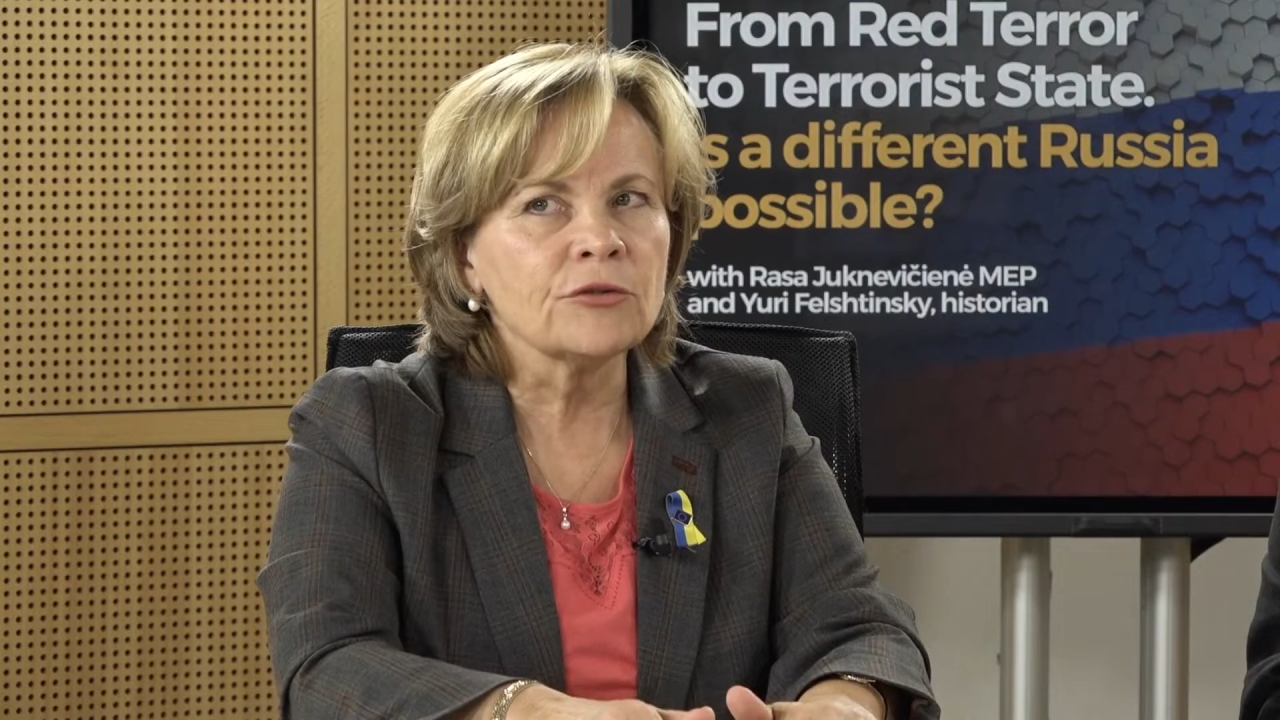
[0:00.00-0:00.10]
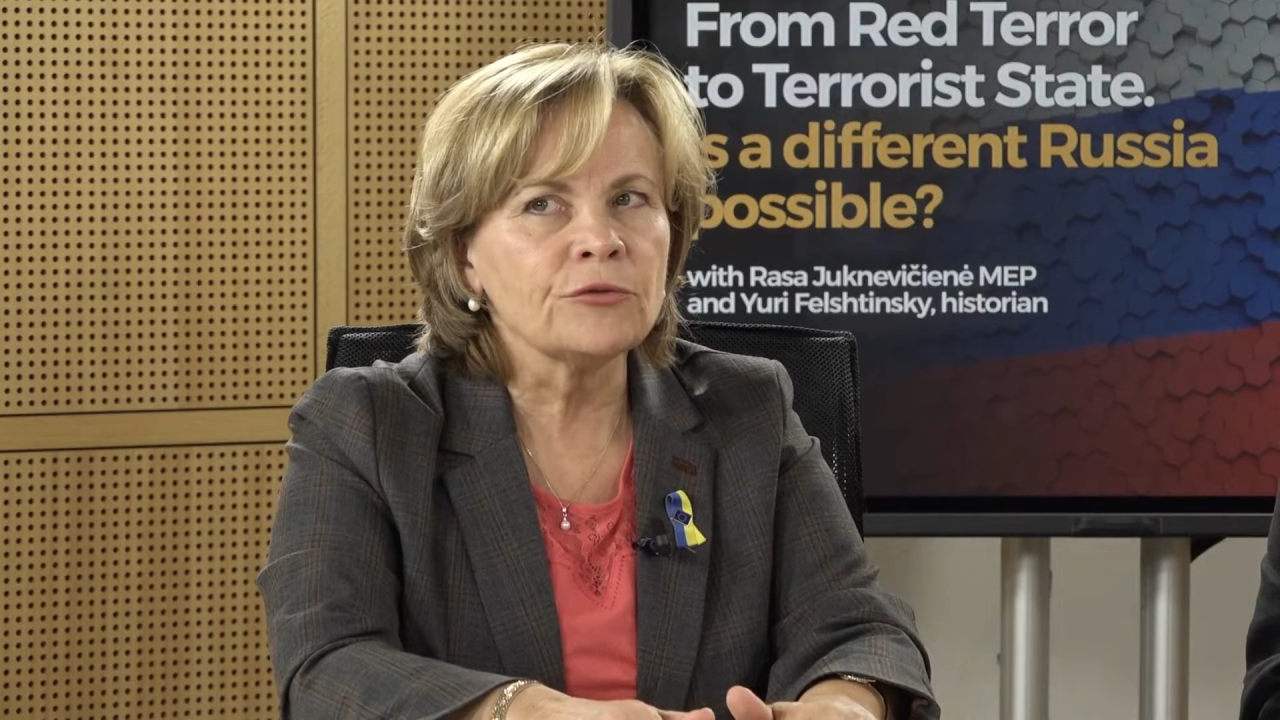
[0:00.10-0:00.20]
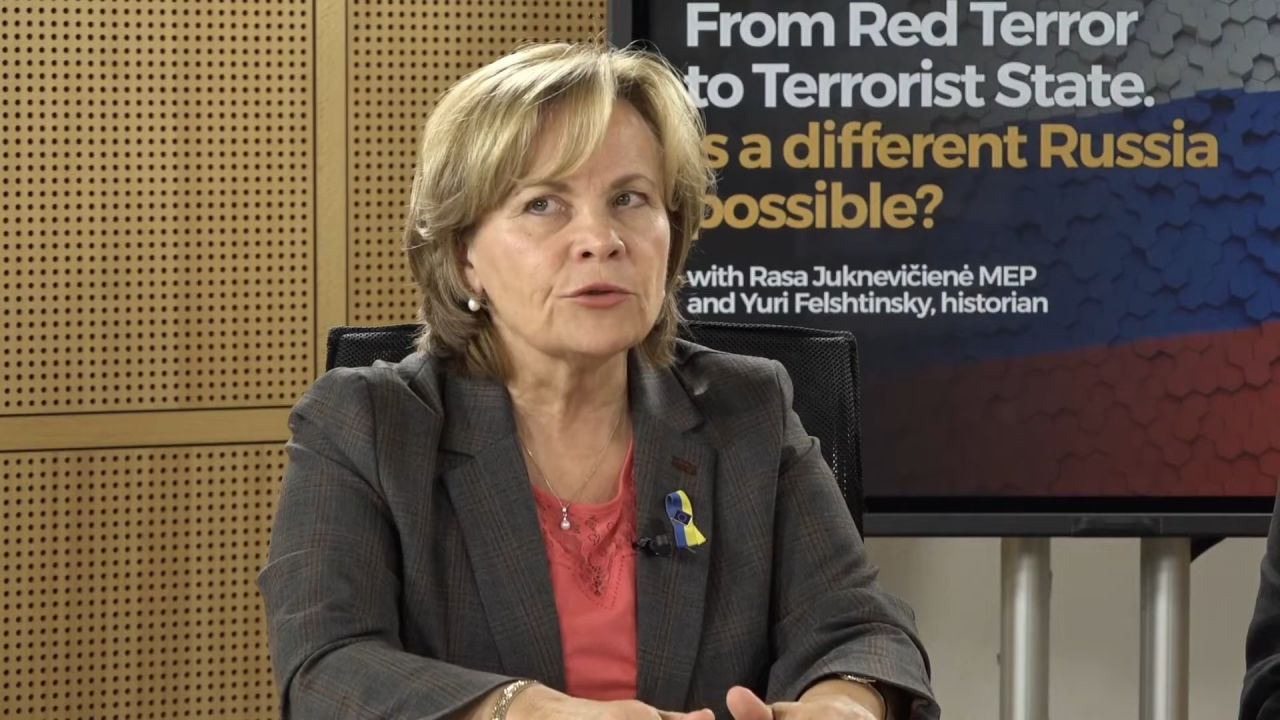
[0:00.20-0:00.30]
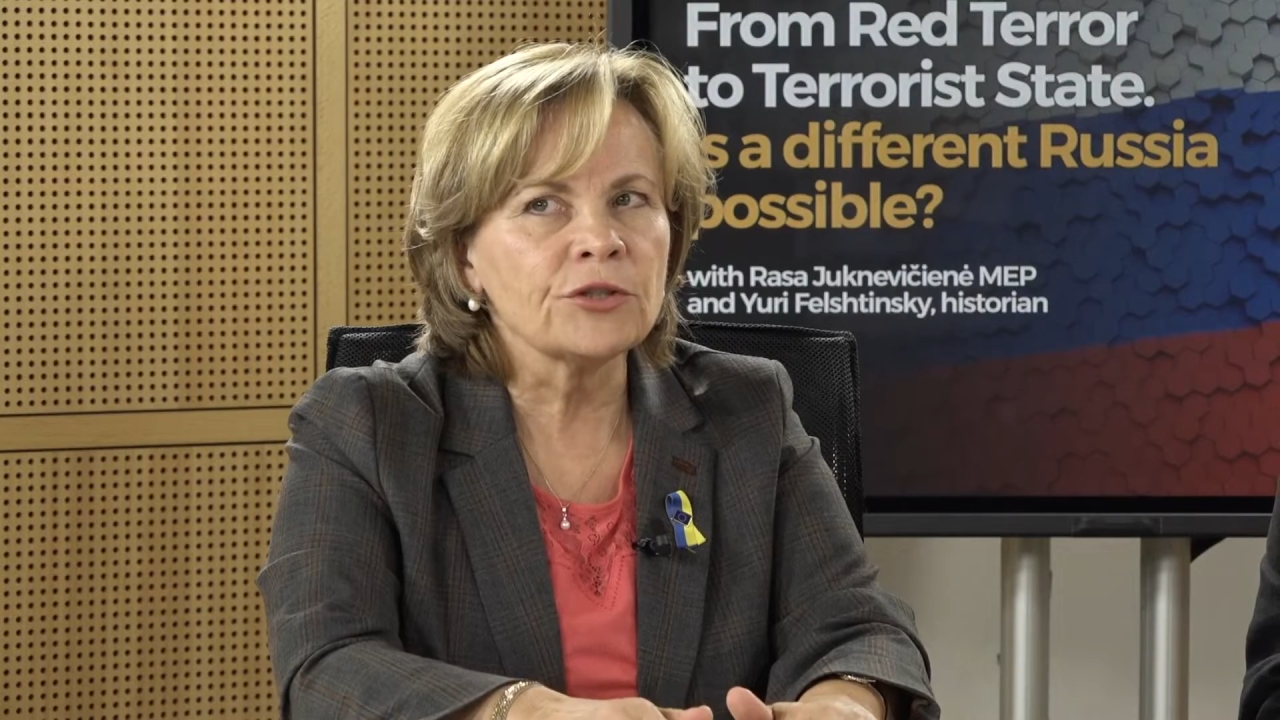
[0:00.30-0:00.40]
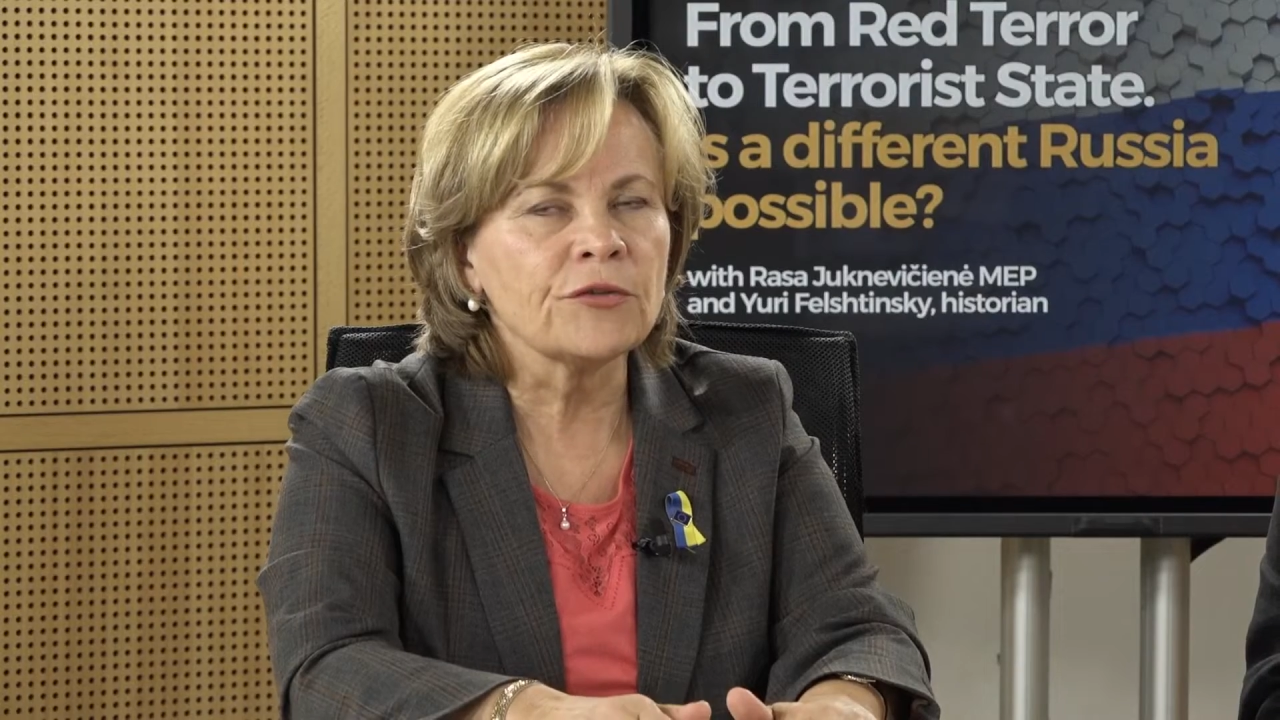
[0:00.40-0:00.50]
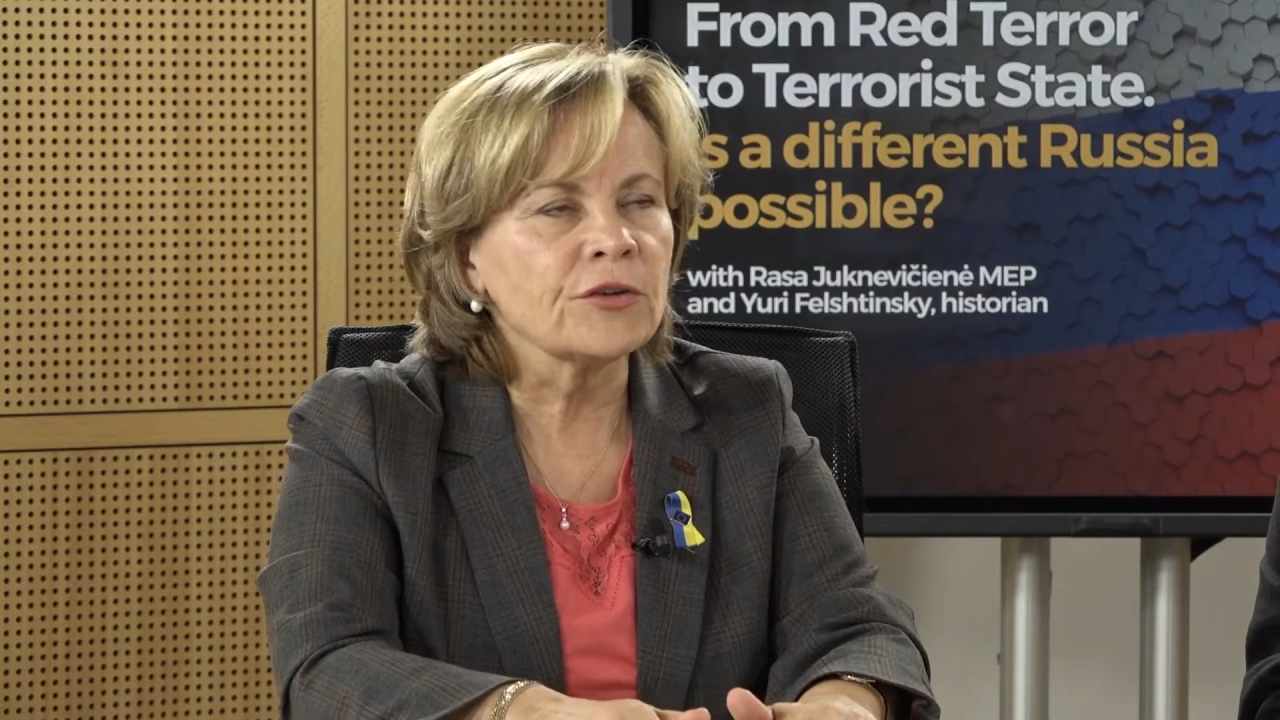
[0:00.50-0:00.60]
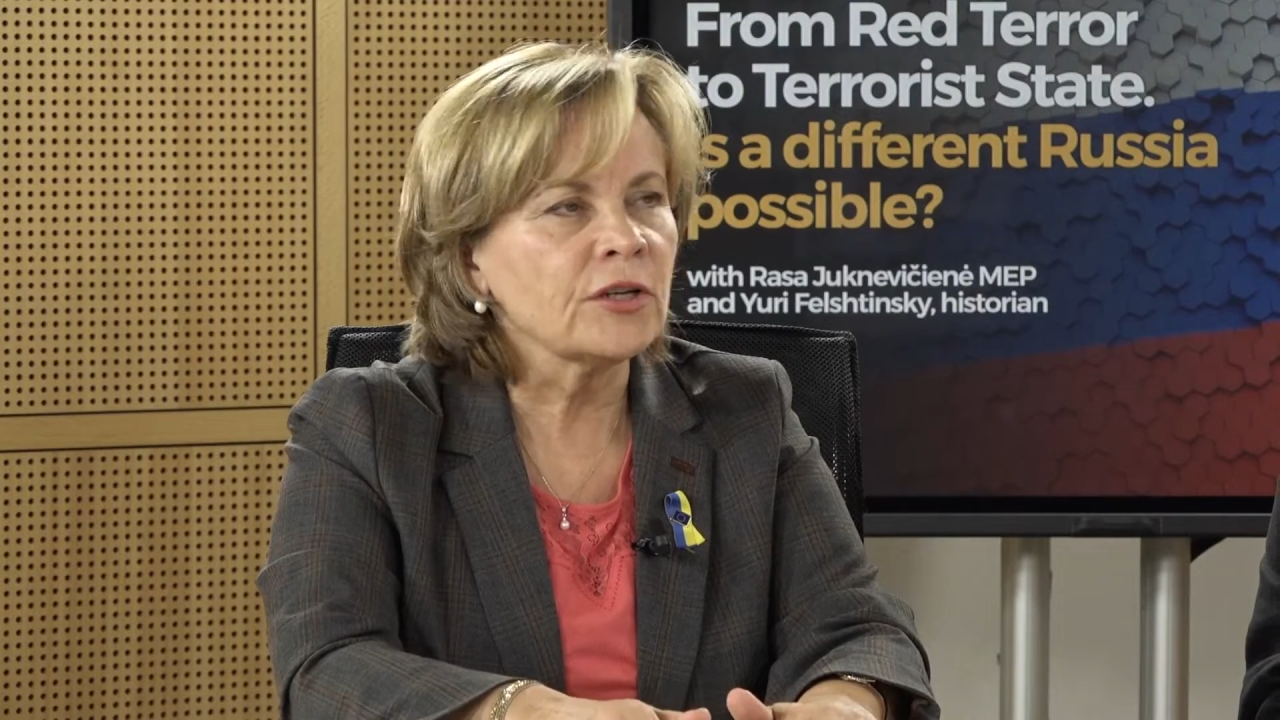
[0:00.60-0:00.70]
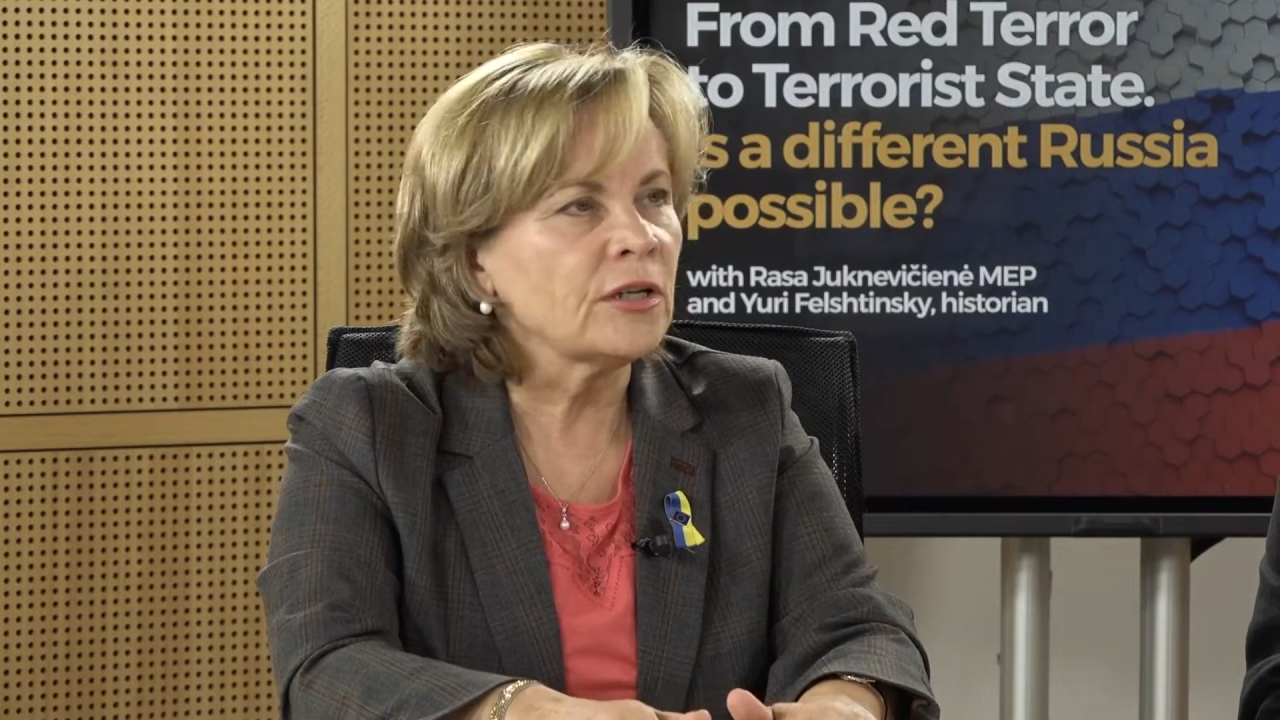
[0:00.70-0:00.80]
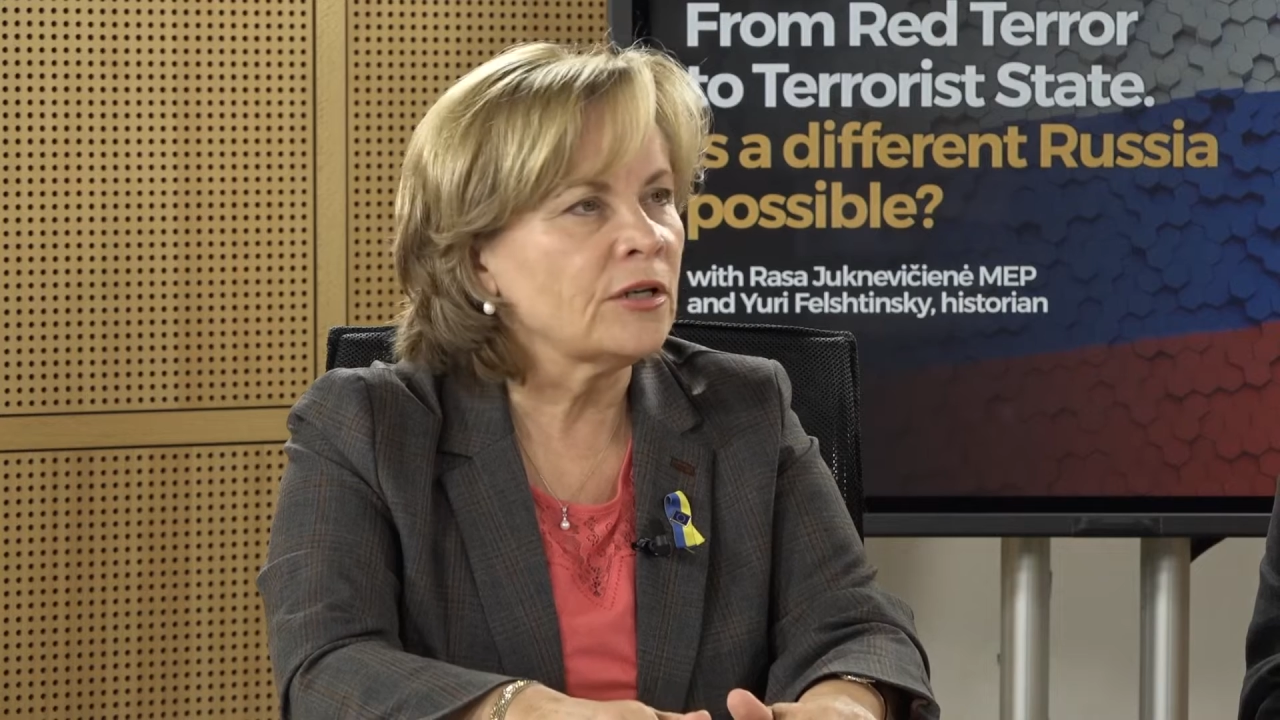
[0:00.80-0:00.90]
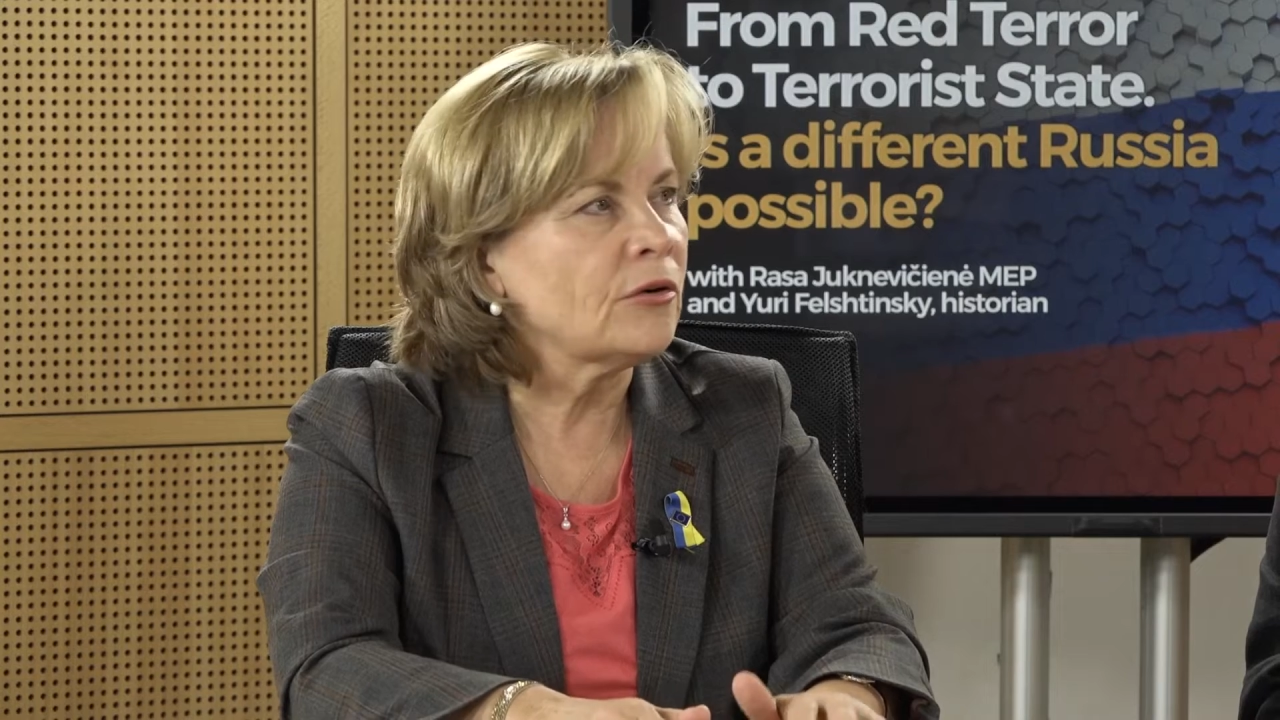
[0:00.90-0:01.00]
of
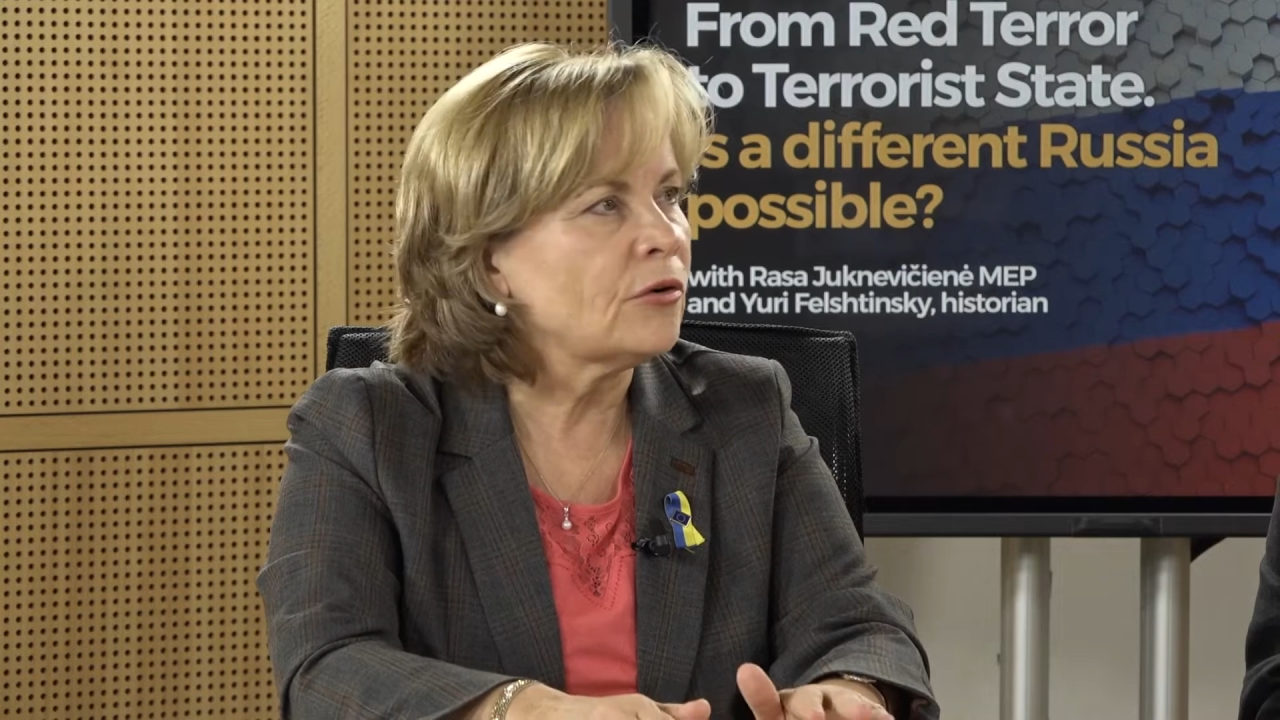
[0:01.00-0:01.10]
43